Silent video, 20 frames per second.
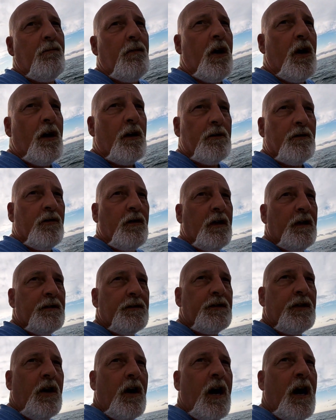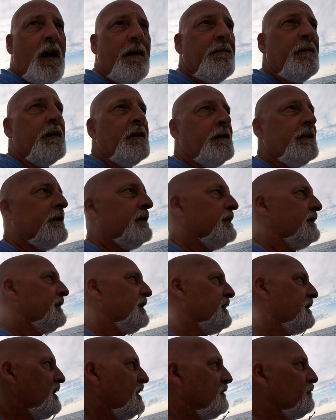mono on top,
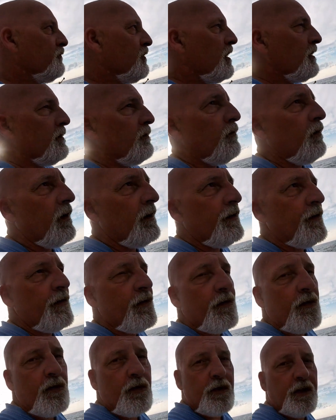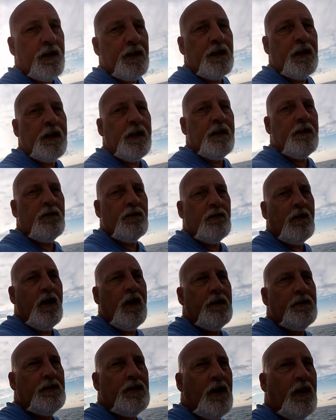and I run a 130 liter
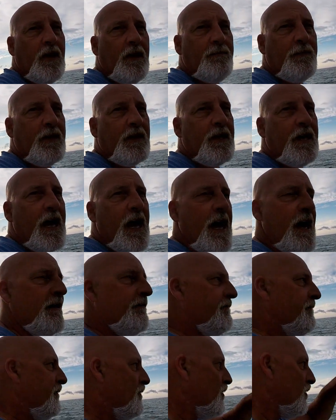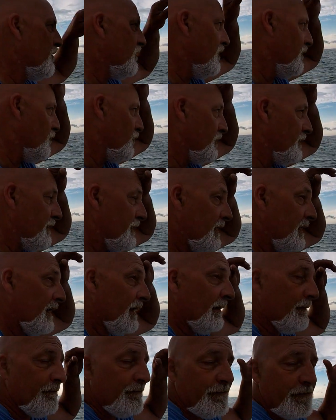on top of that with
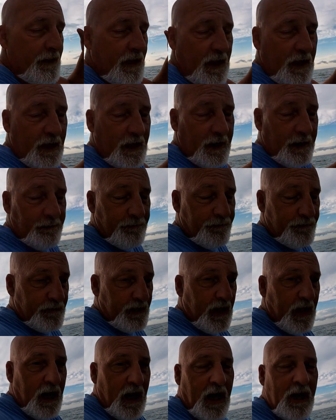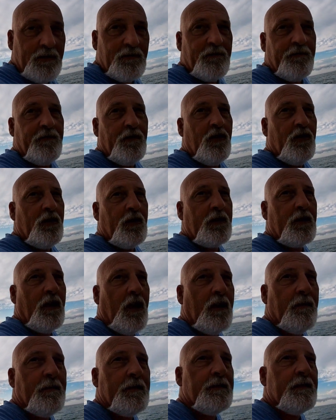
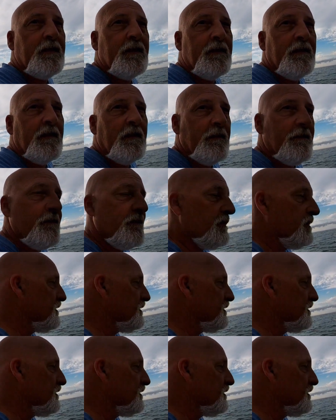hydrofluorocarbon for